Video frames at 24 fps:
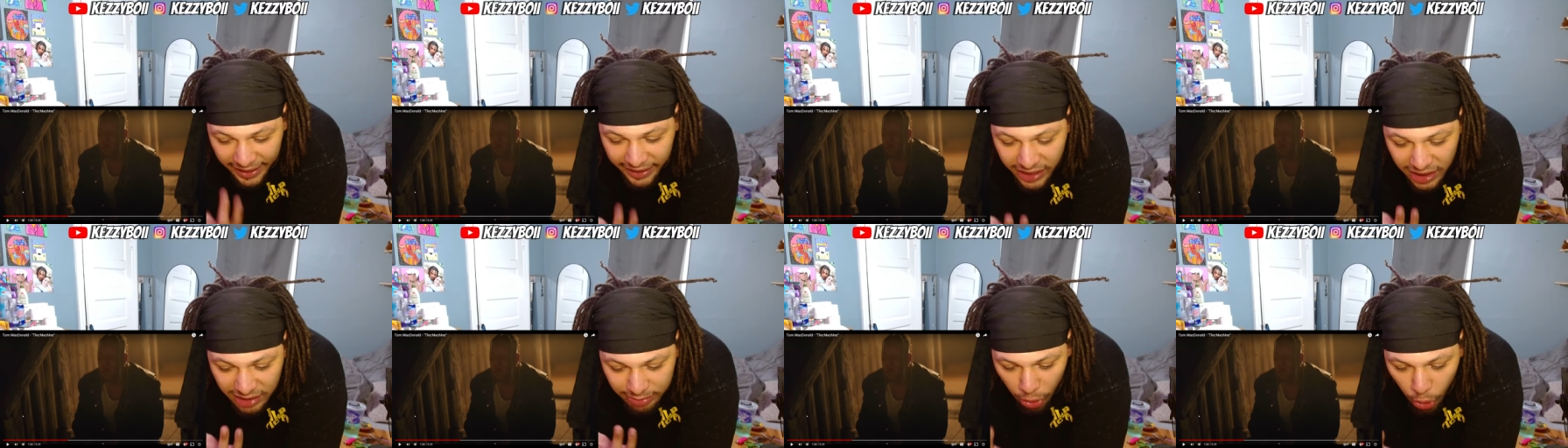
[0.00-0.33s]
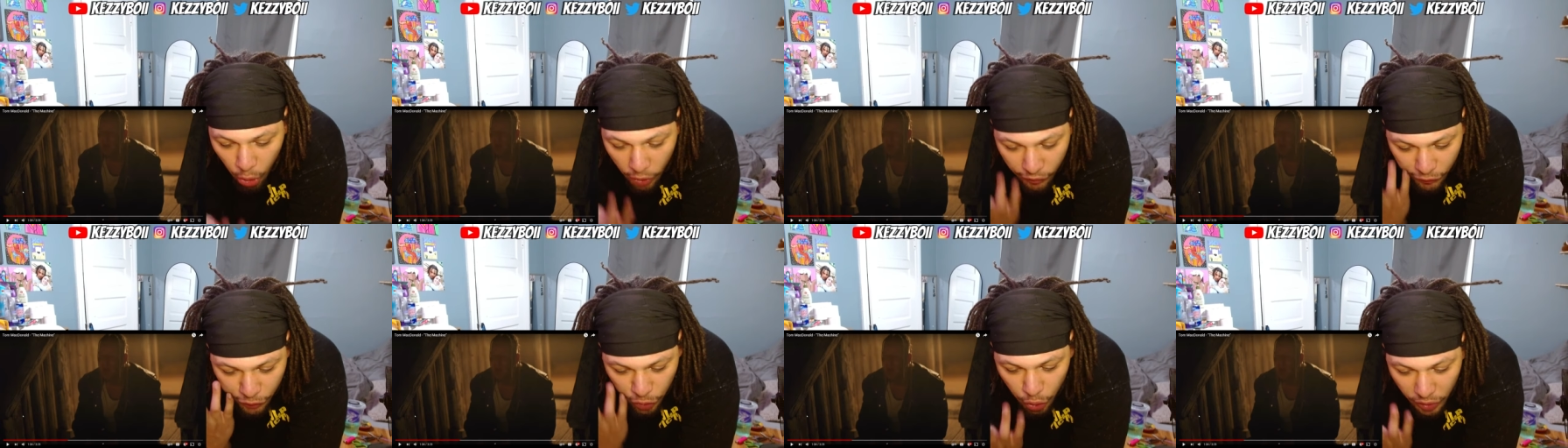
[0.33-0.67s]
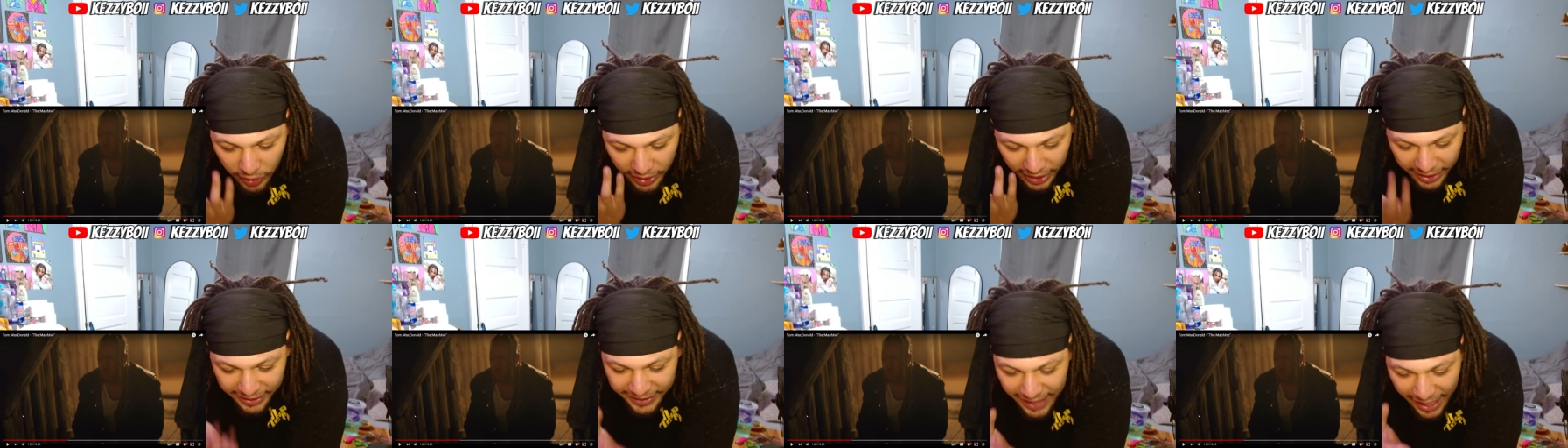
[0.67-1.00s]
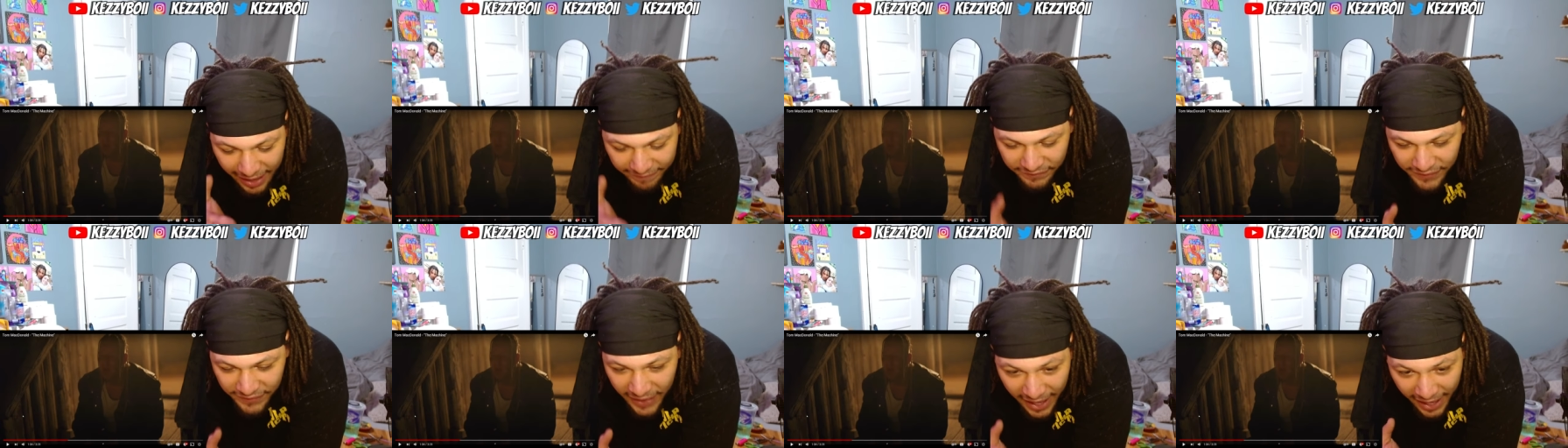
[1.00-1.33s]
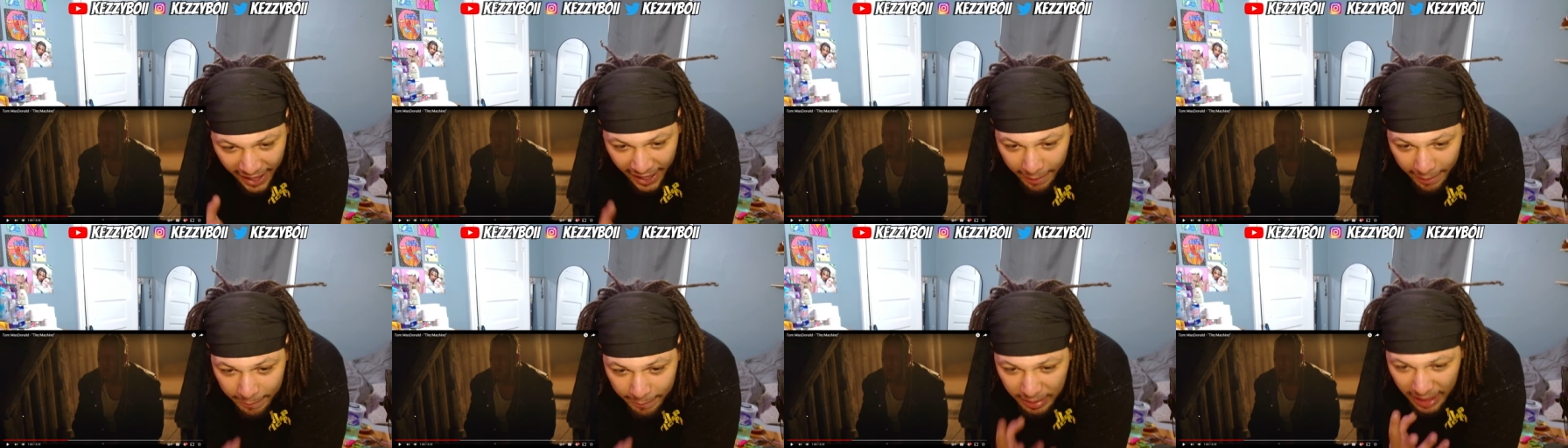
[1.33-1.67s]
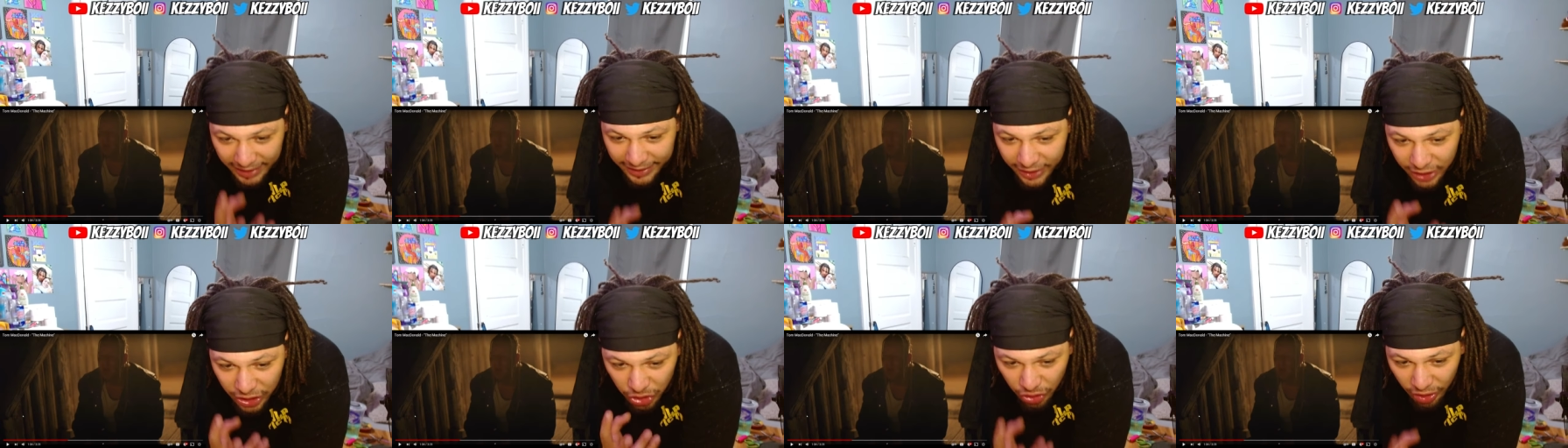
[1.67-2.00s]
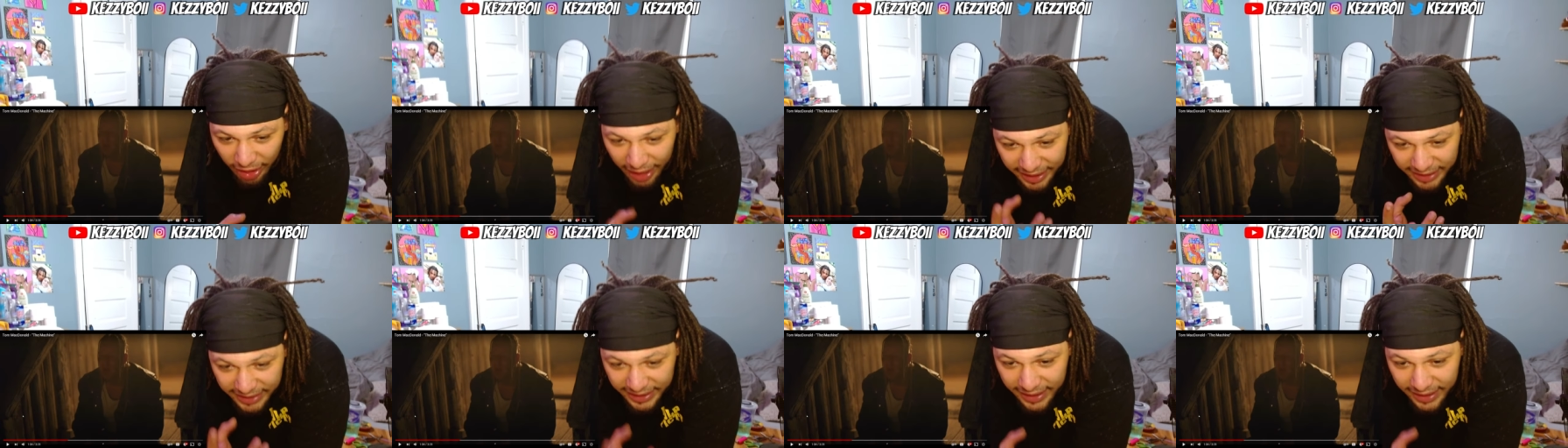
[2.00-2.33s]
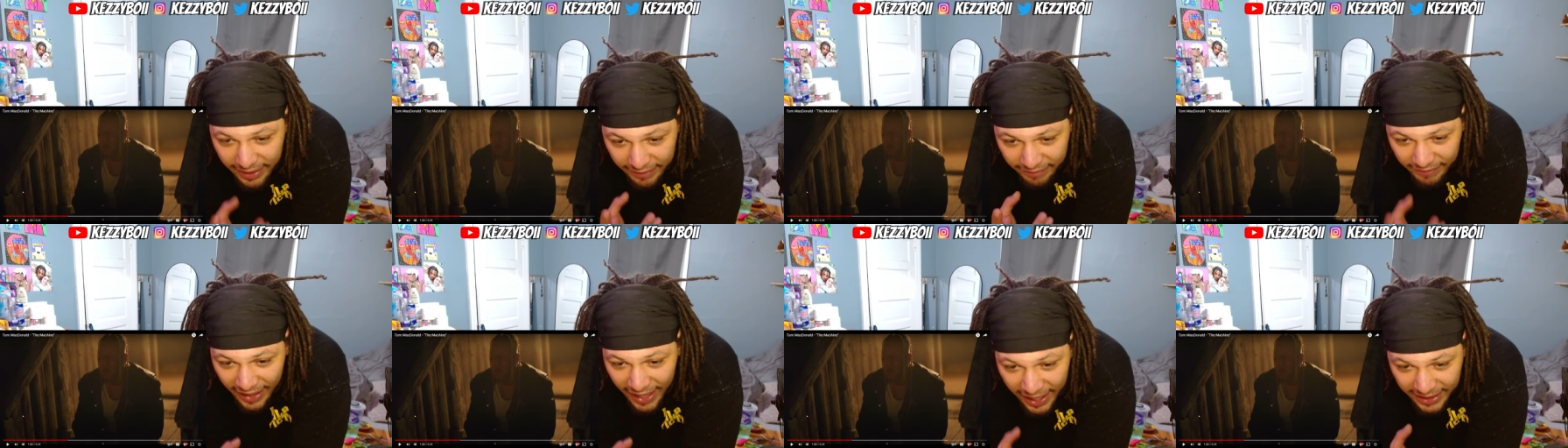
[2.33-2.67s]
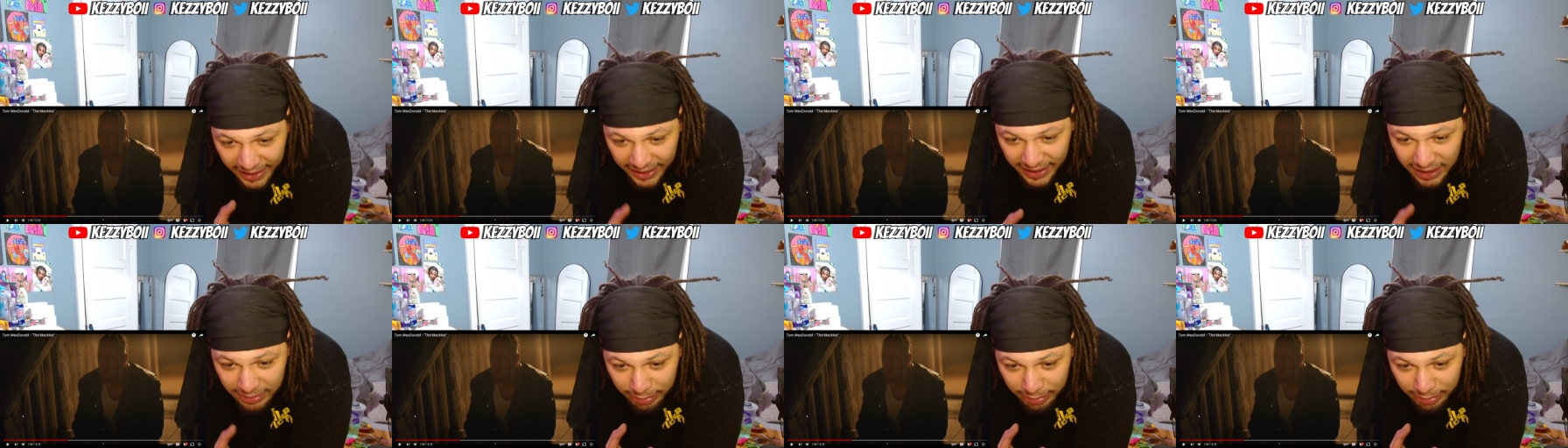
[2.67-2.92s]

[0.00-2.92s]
us, bro, if you don't get that vibe that they're trying to divide us,